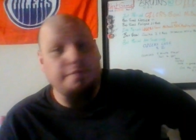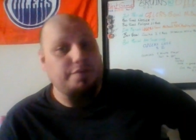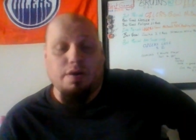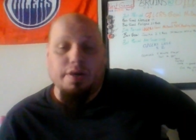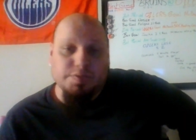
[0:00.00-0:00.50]
I
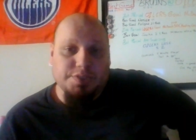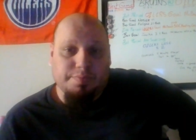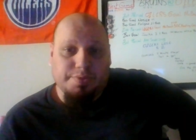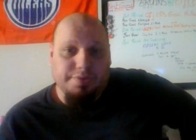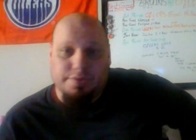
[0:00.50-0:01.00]
forgot he was in
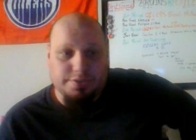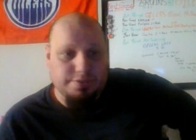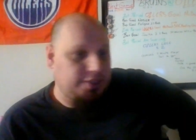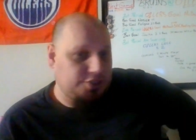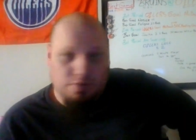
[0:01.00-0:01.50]
the building
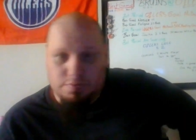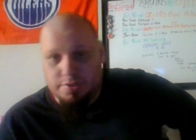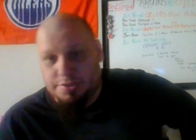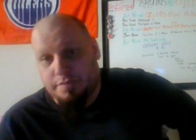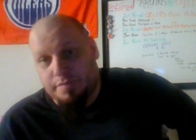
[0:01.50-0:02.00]
until they showed him
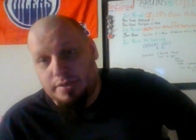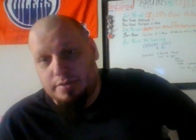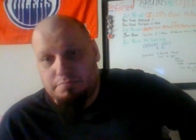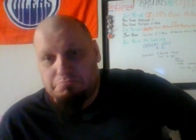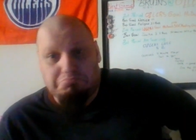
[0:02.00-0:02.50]
on TV.
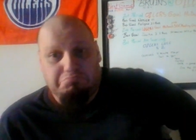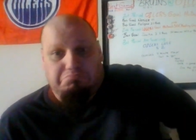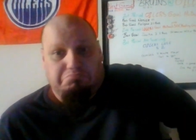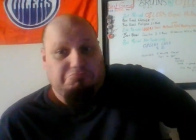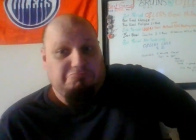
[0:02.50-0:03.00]

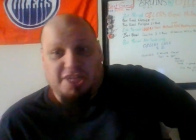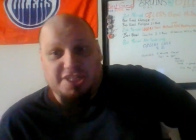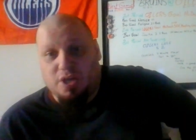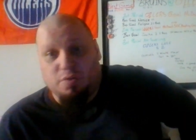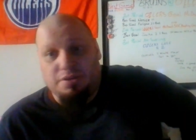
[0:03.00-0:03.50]

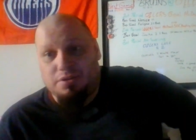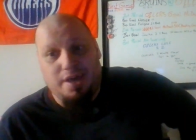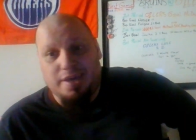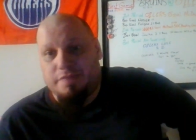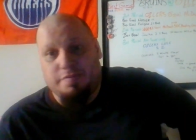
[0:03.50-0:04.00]
That's how little
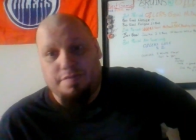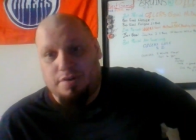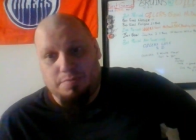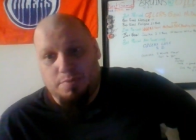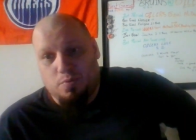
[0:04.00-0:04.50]
I give a
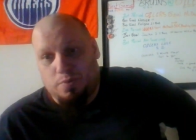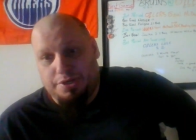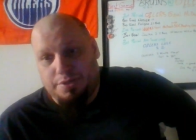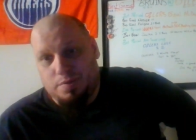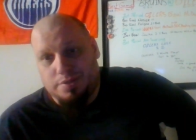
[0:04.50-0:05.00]
fuck about
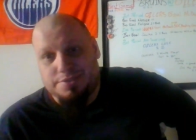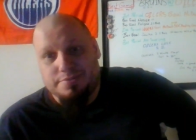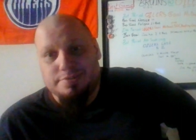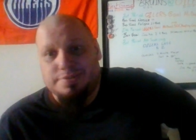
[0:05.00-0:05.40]
where he was.